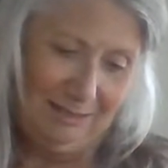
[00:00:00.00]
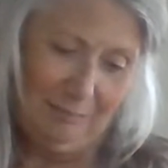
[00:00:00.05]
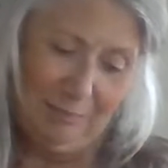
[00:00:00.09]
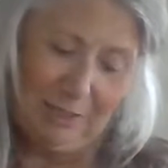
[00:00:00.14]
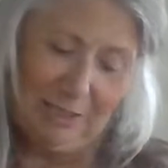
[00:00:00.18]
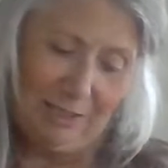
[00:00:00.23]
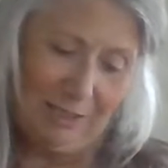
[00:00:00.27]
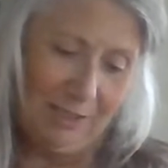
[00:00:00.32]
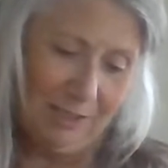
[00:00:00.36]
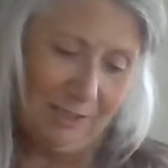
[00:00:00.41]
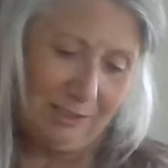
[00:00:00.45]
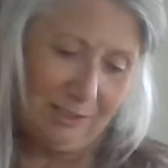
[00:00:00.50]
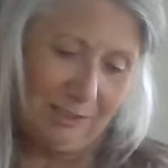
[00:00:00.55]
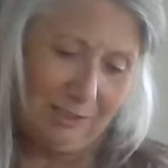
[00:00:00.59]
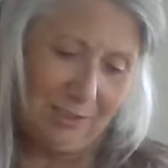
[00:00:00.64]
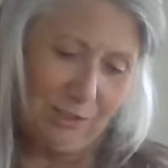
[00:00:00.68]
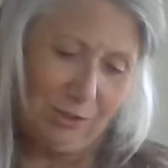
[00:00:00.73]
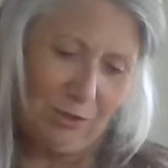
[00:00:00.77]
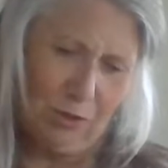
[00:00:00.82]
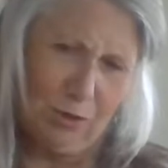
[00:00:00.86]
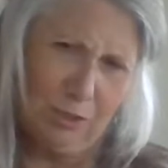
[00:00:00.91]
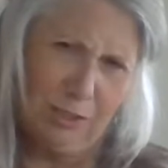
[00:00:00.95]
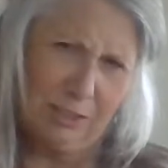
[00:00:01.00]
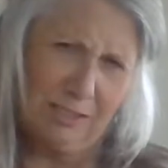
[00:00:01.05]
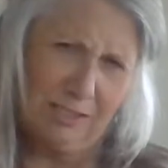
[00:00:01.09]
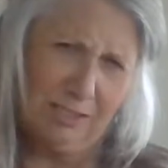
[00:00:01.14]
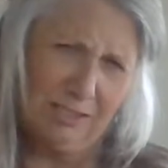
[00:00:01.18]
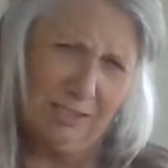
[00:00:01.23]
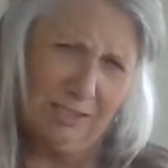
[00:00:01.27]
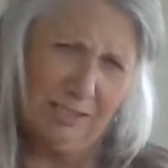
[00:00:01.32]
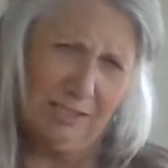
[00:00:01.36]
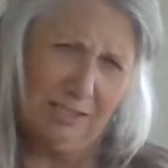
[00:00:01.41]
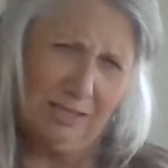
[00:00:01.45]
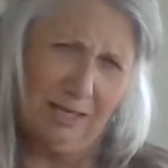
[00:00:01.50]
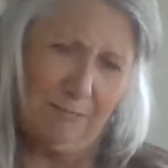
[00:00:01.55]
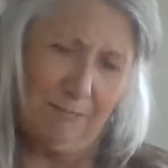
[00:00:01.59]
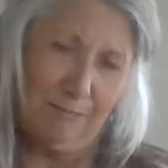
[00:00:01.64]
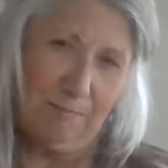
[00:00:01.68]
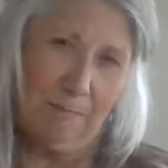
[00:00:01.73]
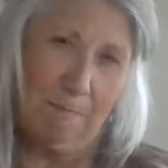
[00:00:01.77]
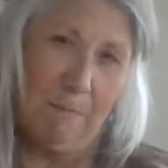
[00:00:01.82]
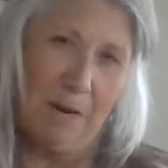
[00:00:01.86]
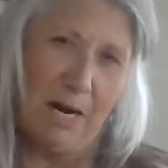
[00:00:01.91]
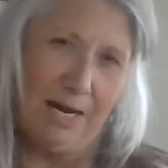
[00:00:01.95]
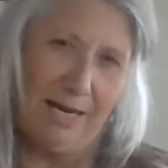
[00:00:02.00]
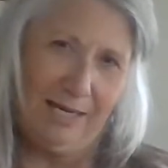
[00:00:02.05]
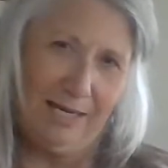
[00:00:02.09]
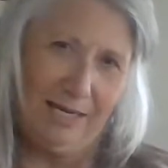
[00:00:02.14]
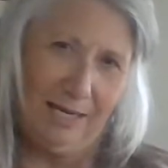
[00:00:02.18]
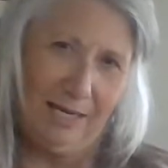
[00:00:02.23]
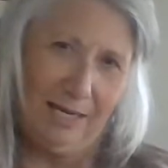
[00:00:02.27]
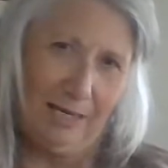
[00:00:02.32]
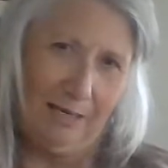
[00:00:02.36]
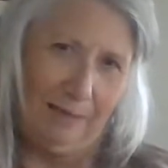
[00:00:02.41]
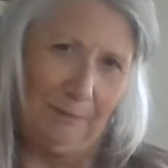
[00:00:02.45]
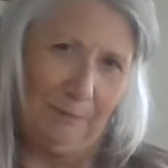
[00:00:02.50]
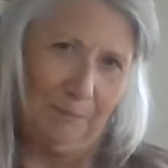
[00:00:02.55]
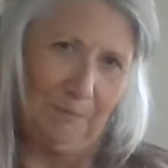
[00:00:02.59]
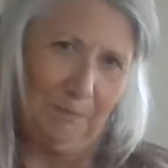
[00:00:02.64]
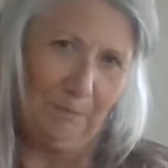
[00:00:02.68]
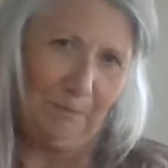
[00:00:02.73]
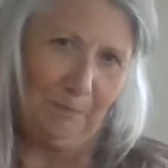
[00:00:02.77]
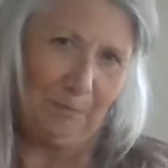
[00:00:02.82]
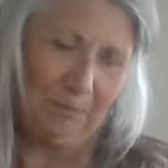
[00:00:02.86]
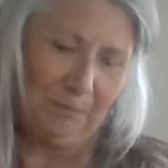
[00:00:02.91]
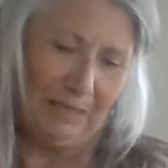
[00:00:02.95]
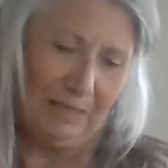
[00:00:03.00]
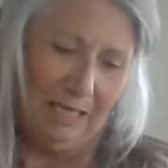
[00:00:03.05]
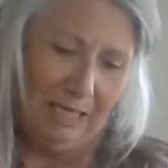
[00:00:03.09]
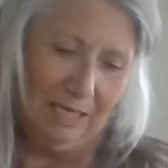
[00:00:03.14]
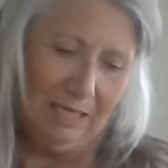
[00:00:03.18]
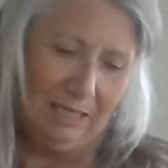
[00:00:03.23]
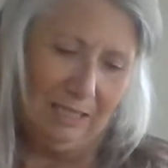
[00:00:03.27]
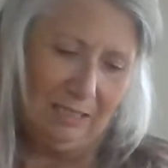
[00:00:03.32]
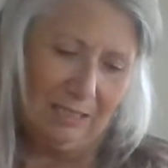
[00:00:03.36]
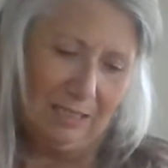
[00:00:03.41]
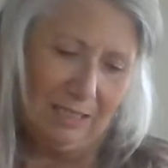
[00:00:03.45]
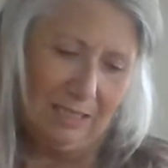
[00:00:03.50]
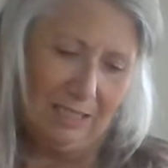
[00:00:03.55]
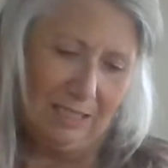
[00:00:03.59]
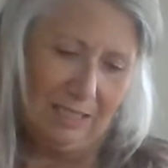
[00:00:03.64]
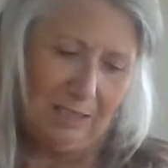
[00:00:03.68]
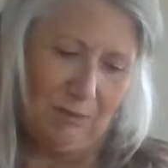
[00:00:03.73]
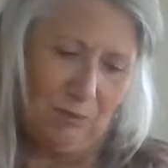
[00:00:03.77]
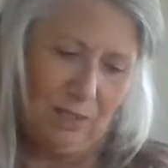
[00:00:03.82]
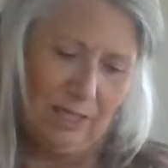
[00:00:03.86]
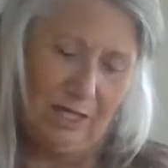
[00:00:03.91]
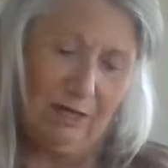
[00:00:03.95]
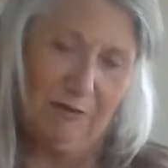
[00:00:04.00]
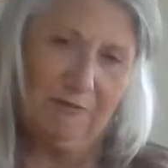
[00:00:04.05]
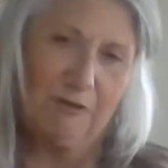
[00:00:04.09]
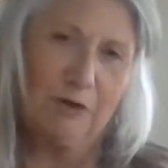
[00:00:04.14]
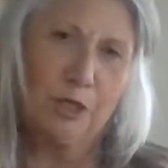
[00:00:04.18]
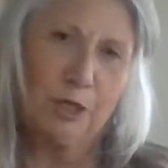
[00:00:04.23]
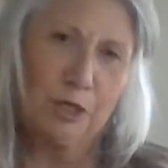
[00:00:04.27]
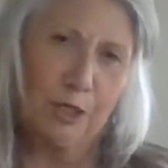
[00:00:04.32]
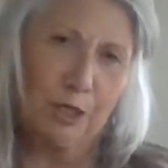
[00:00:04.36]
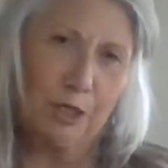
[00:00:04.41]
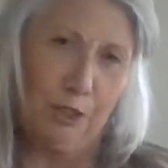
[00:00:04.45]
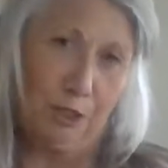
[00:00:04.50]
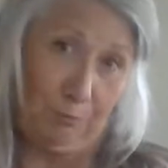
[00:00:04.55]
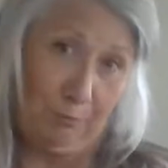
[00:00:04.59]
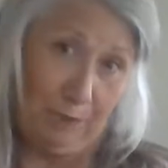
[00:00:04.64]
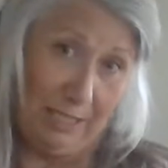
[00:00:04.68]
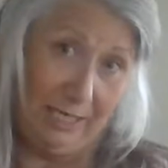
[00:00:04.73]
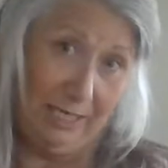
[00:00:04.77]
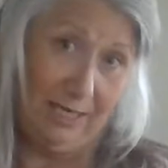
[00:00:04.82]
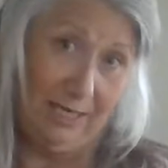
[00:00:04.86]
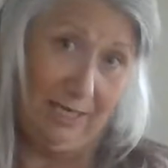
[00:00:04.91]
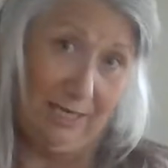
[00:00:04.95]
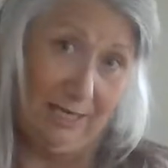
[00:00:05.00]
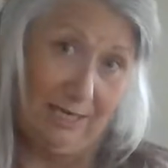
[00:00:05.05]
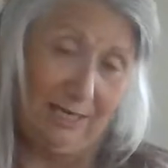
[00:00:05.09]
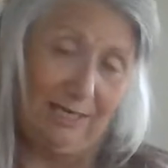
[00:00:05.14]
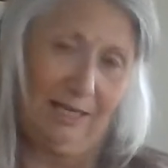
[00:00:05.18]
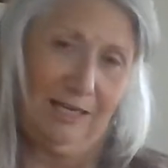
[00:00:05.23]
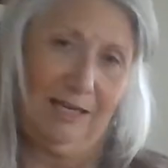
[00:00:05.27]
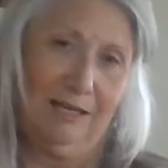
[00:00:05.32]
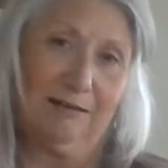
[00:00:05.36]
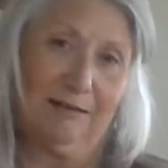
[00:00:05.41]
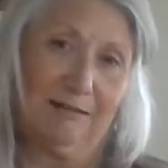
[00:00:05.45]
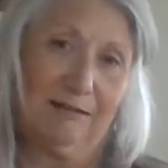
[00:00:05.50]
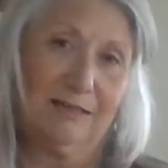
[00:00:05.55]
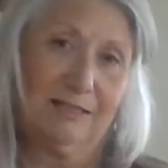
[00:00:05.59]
But lots of swords. This is a mind game. Whatever you're playing at here,